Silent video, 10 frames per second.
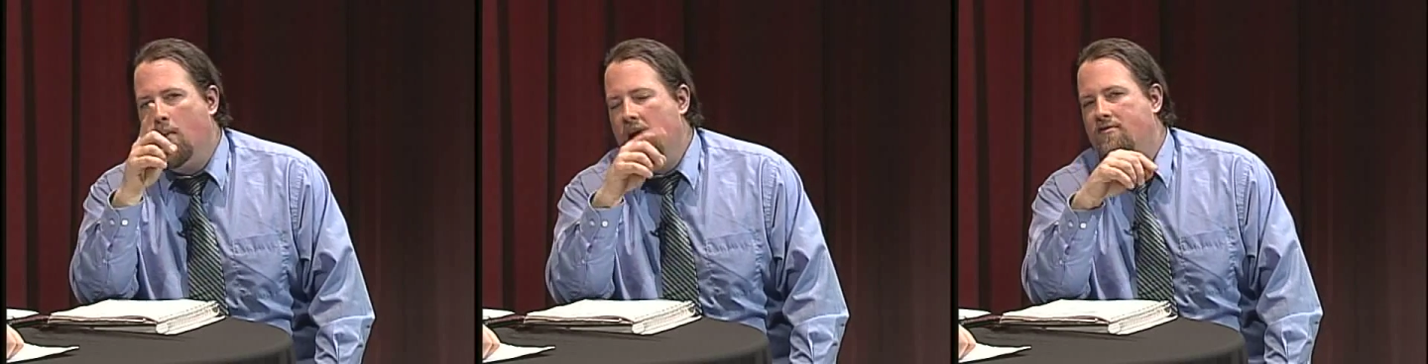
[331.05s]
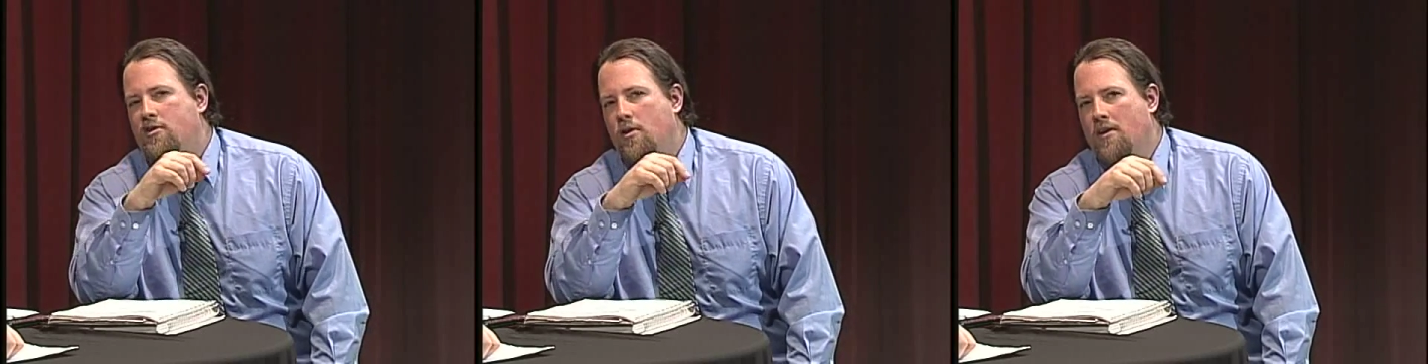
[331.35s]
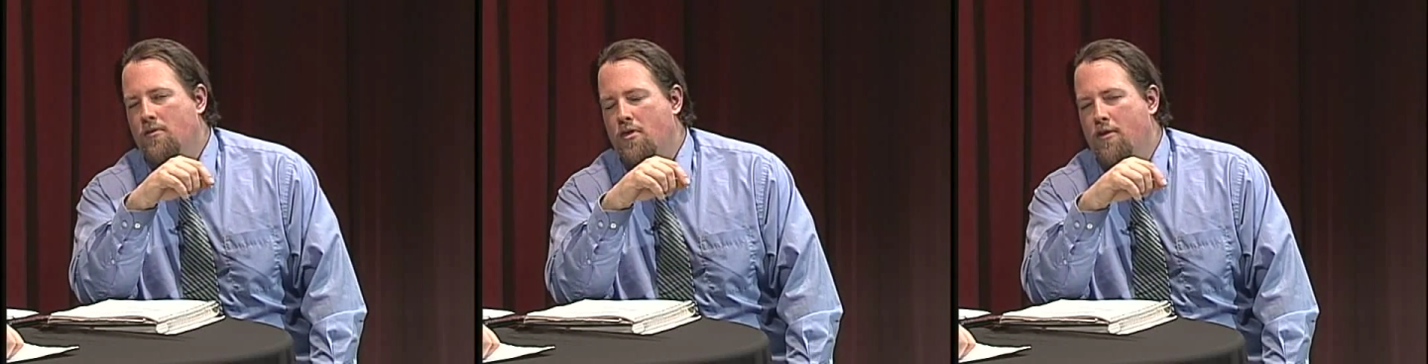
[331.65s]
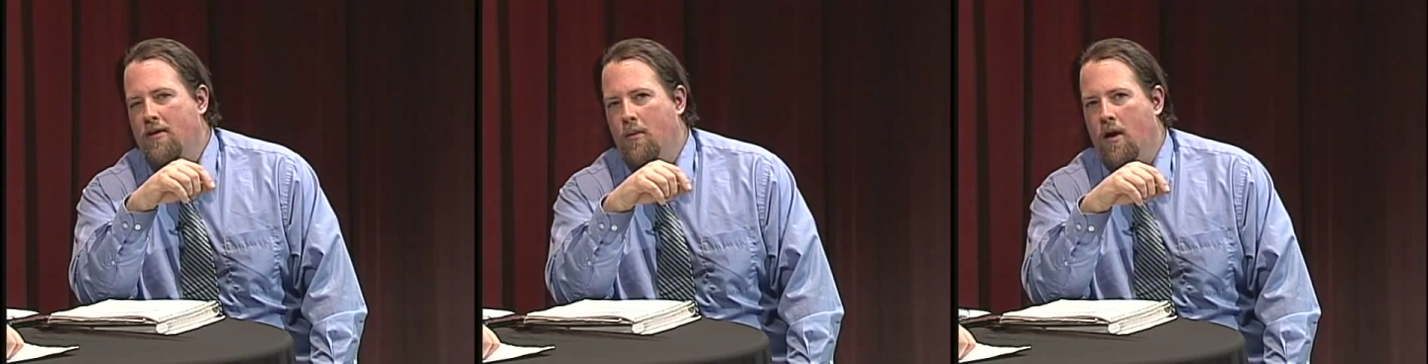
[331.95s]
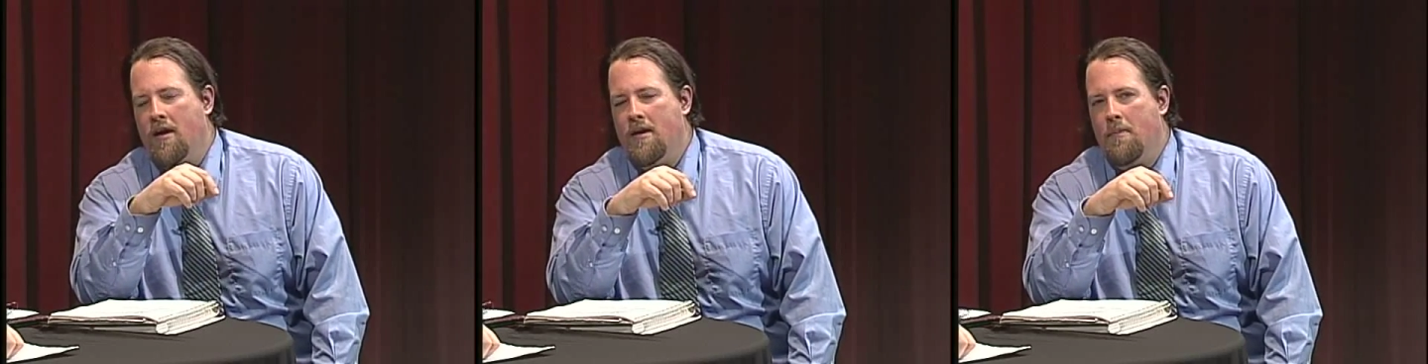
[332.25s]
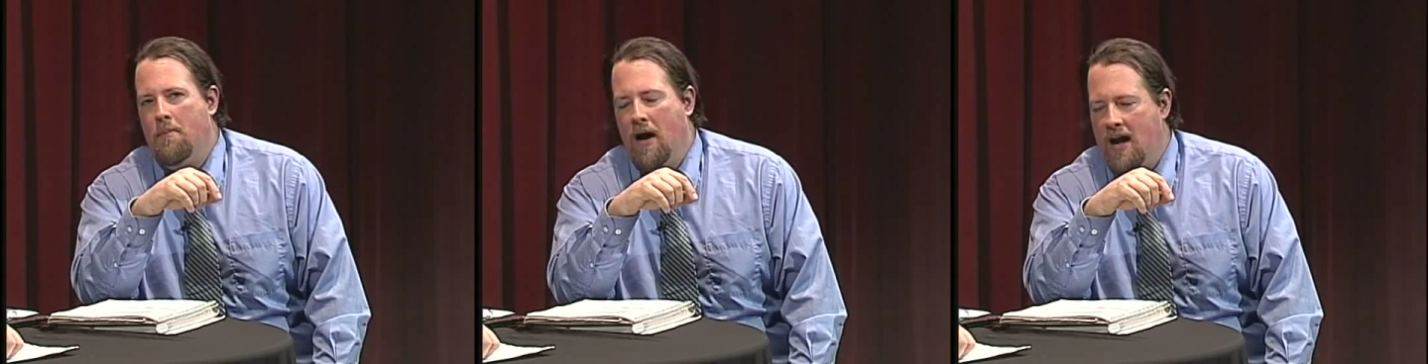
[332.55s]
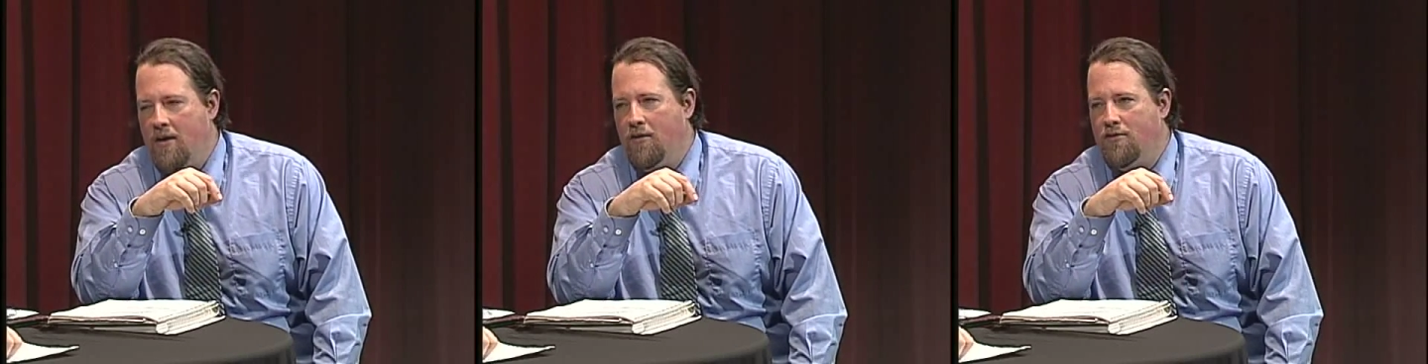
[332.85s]
we have 231
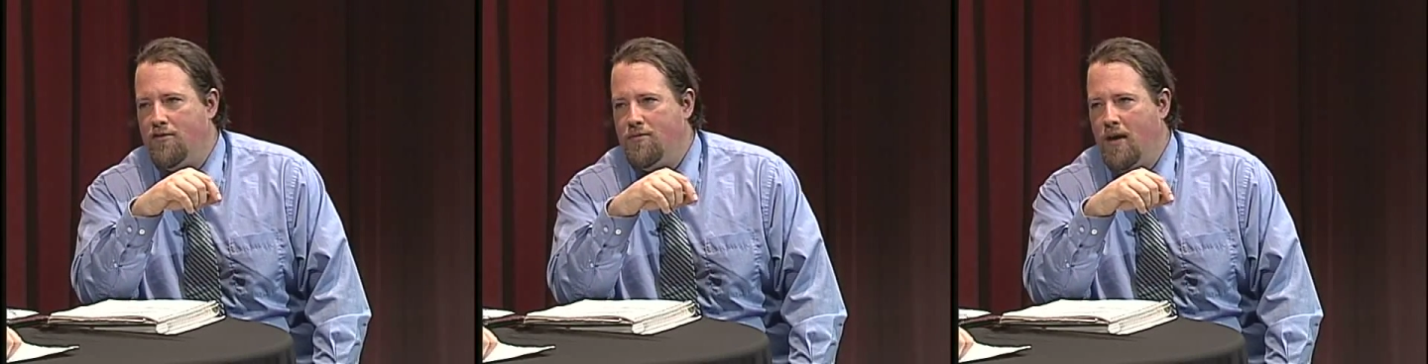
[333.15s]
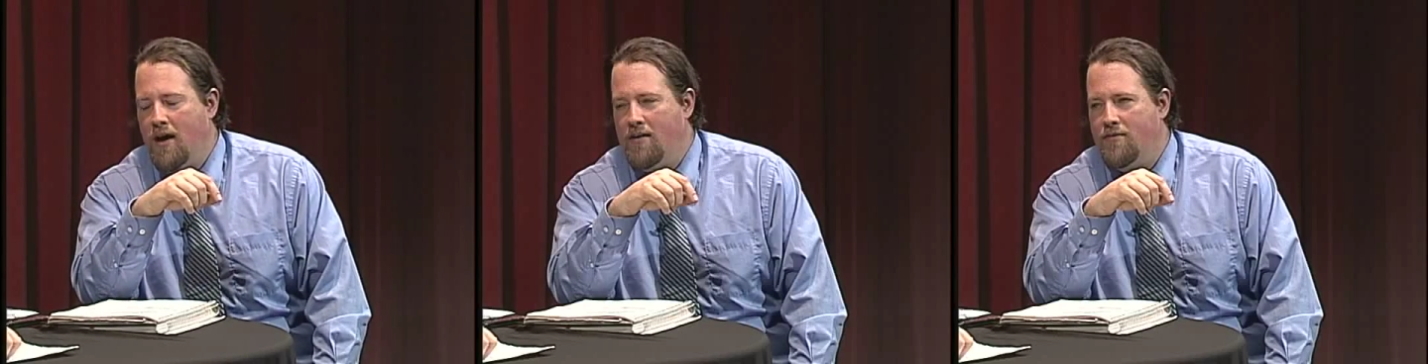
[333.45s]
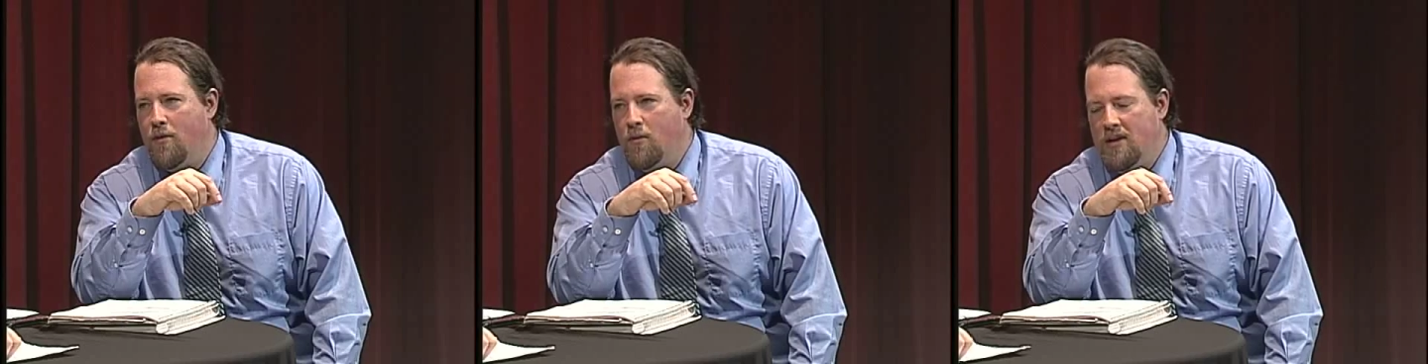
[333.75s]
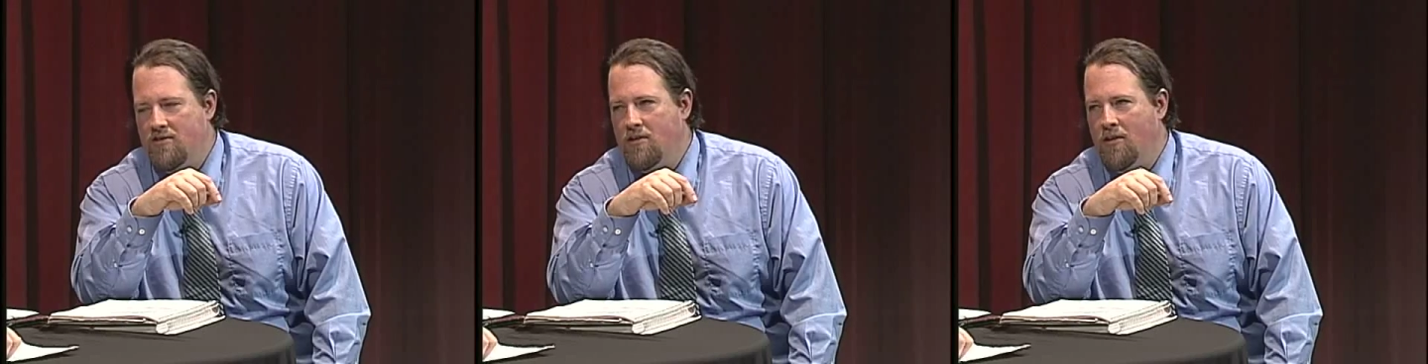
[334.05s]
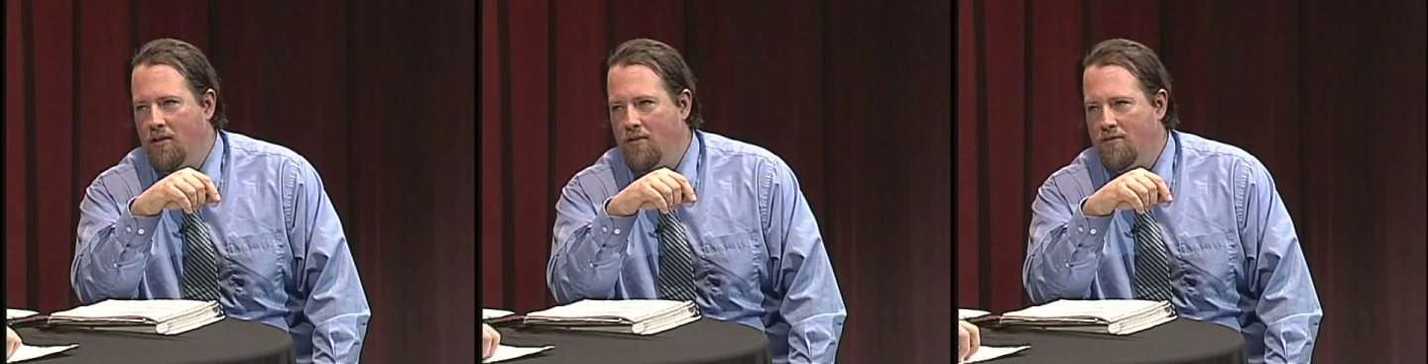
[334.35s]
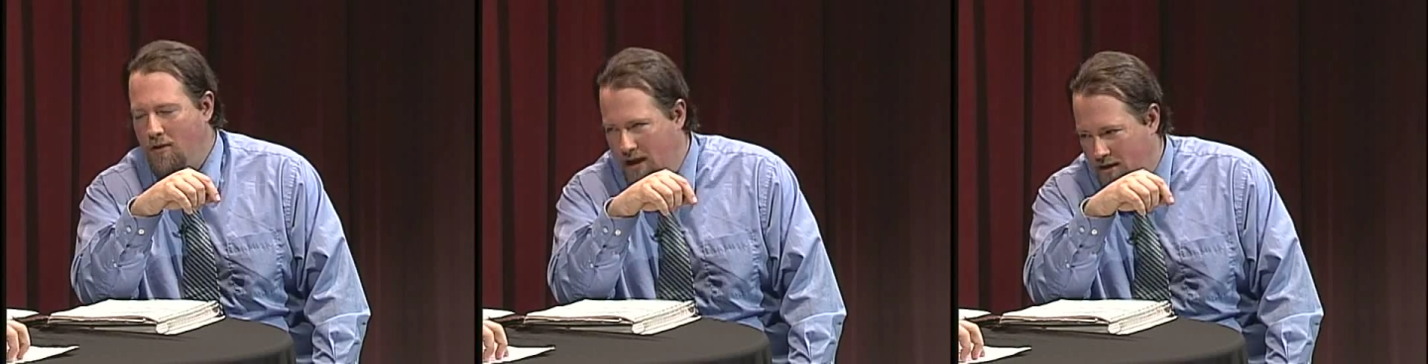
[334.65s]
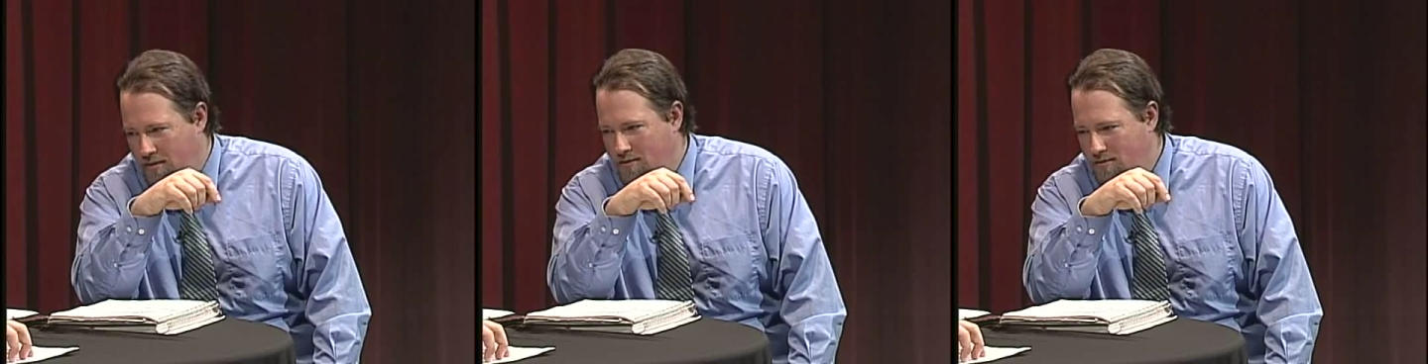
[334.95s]
miles of regional
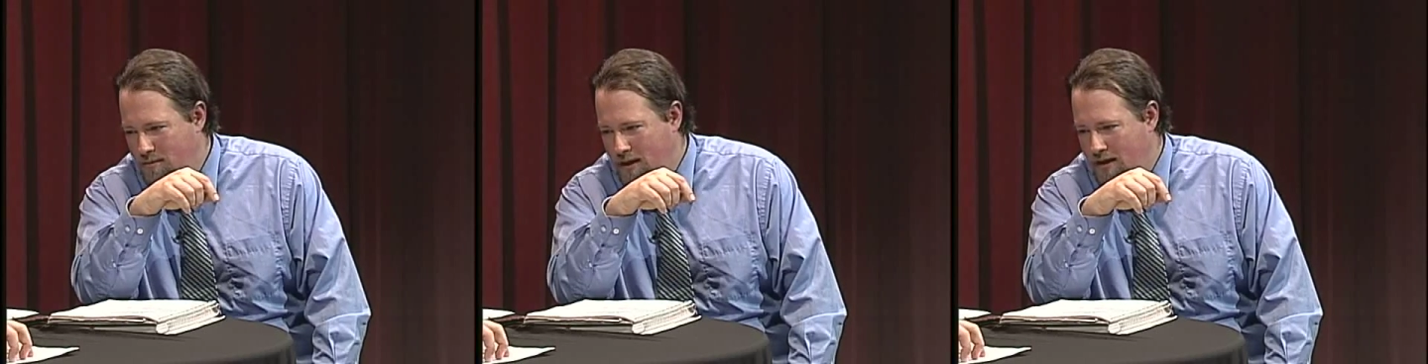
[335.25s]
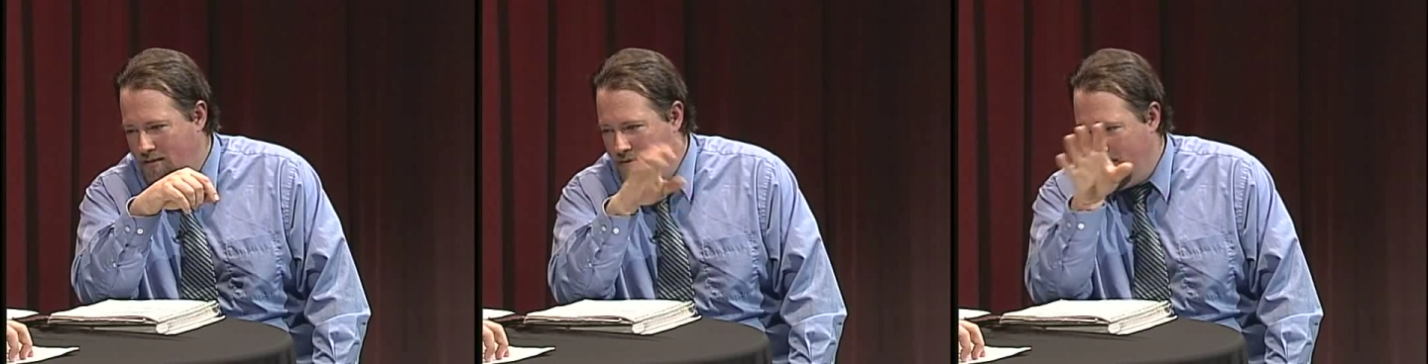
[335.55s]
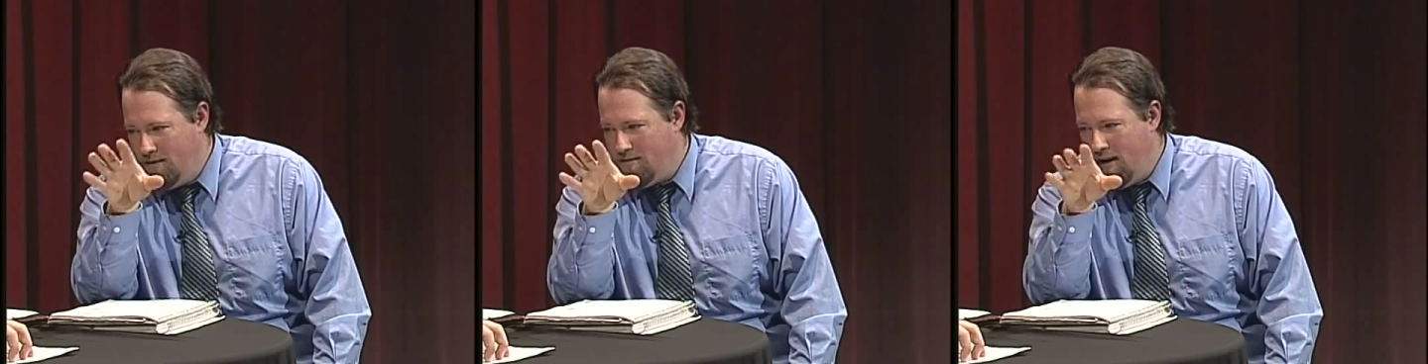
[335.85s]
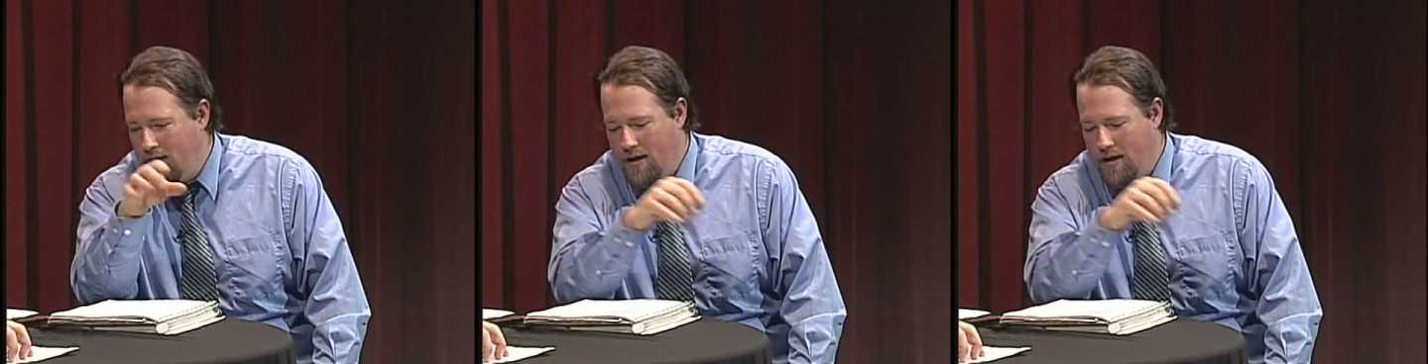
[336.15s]
trails in this area.